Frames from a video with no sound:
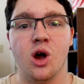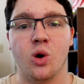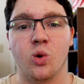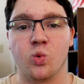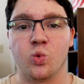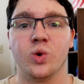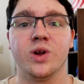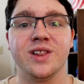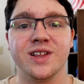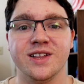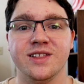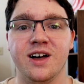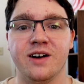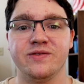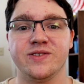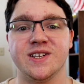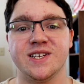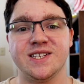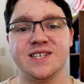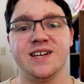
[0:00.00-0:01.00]
really
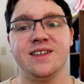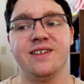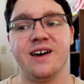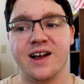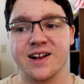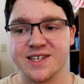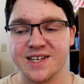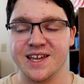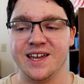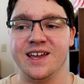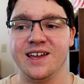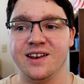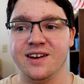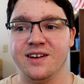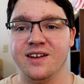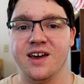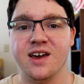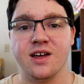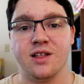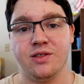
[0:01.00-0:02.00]
love to see that
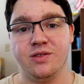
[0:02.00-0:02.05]
in